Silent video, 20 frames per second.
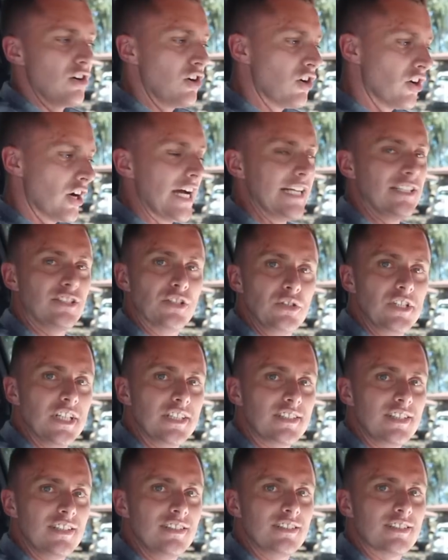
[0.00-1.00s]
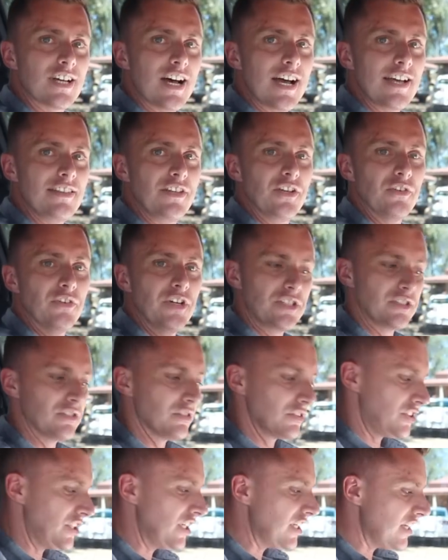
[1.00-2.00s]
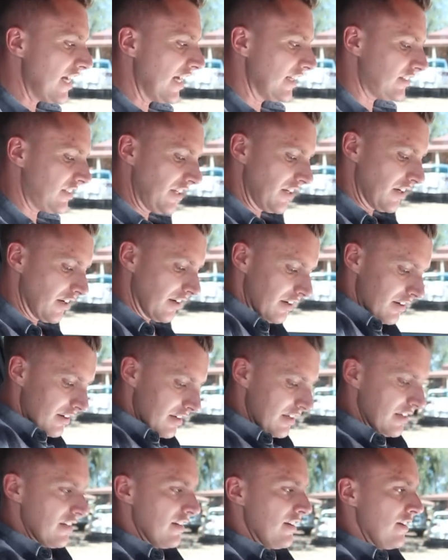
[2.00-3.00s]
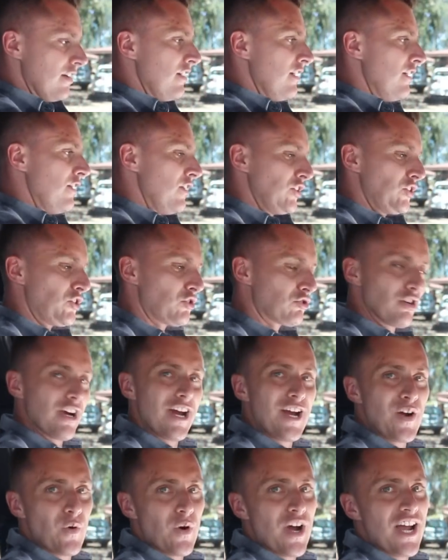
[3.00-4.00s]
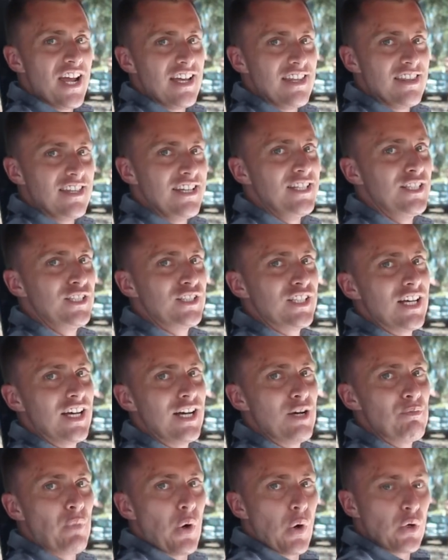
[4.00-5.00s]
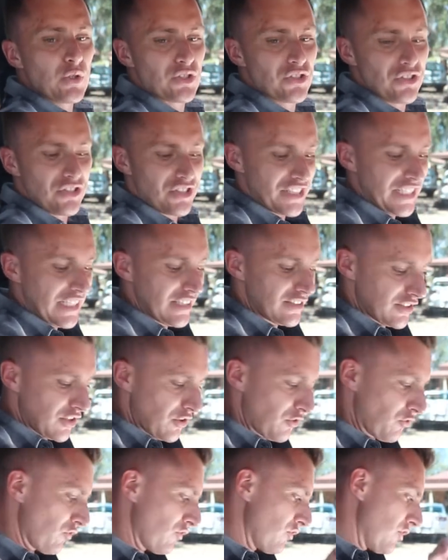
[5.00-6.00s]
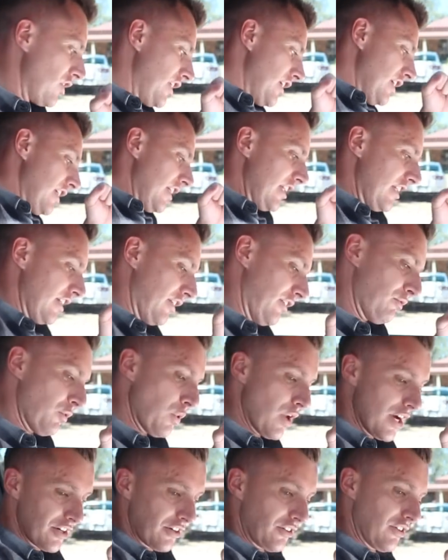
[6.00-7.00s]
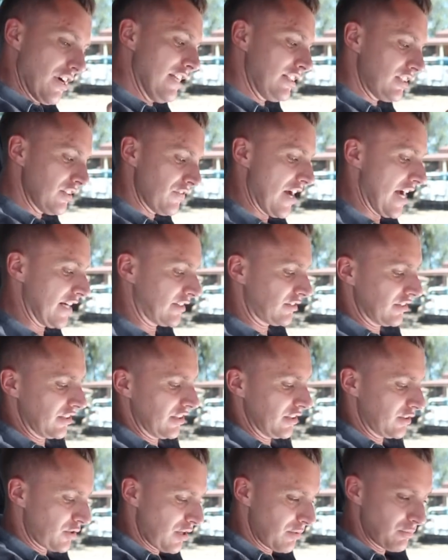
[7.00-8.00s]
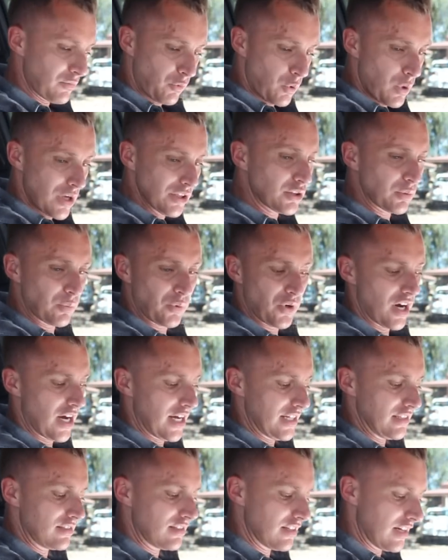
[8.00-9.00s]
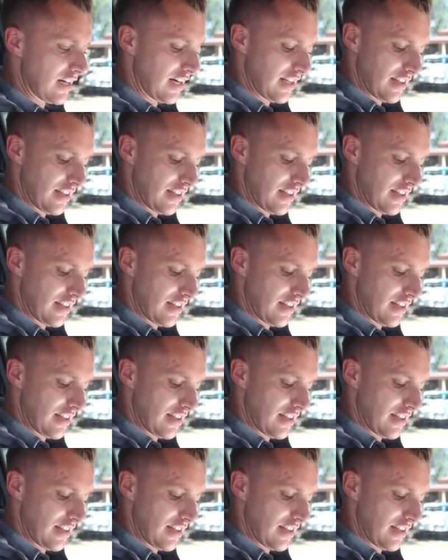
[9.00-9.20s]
Alright, so just inside the original GTS here, straight away these bolstered seats are really quite aggressive actually. I'm quite surprised.